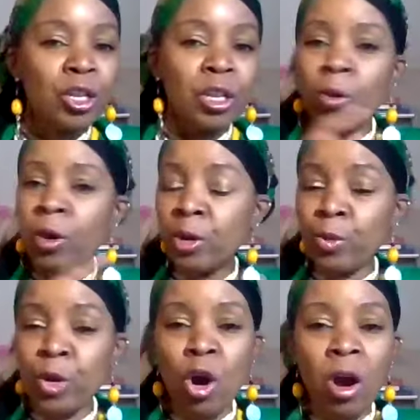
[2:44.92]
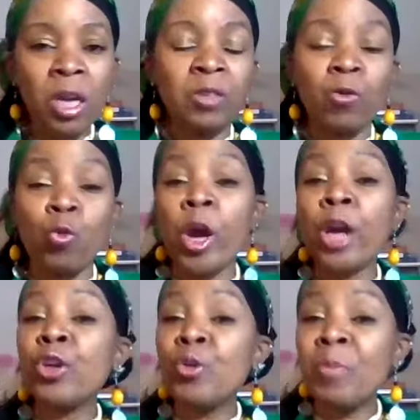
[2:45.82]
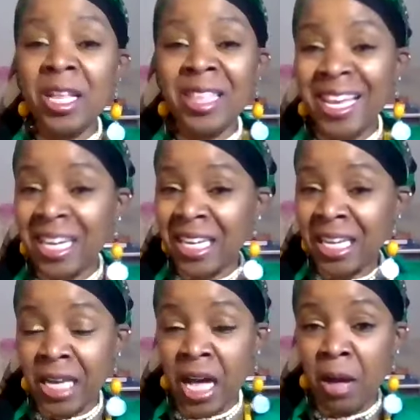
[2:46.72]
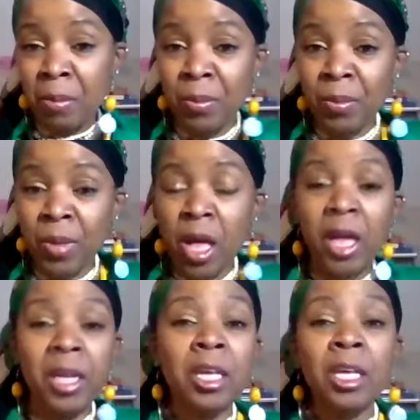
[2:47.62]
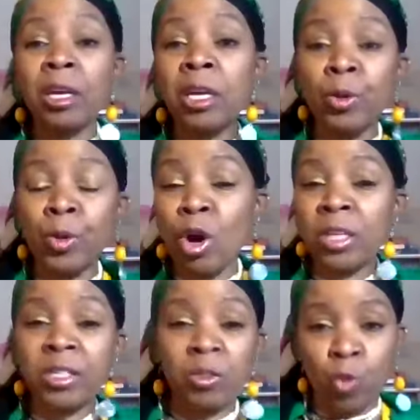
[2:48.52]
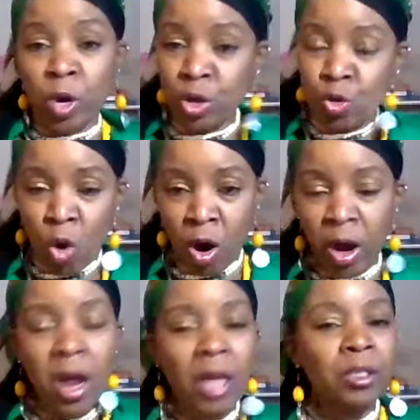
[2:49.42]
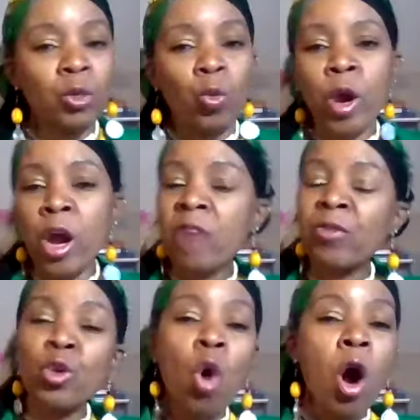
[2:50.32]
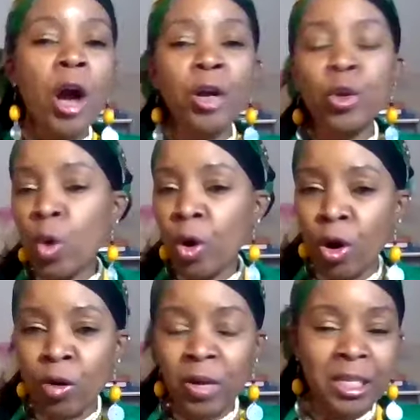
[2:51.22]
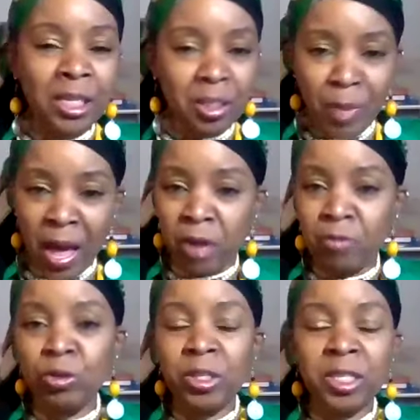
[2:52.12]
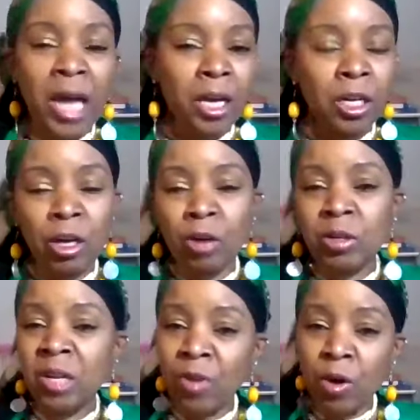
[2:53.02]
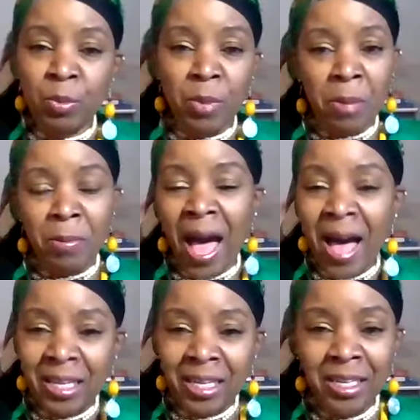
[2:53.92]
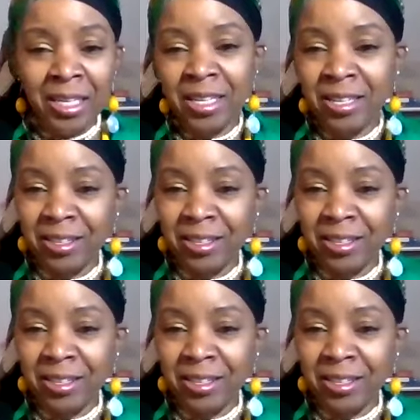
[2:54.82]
no, irregardless of where you made that income and irregardless of where you are. So wherever you are in the world, it doesn't matter. If you decided to go live over in Bali,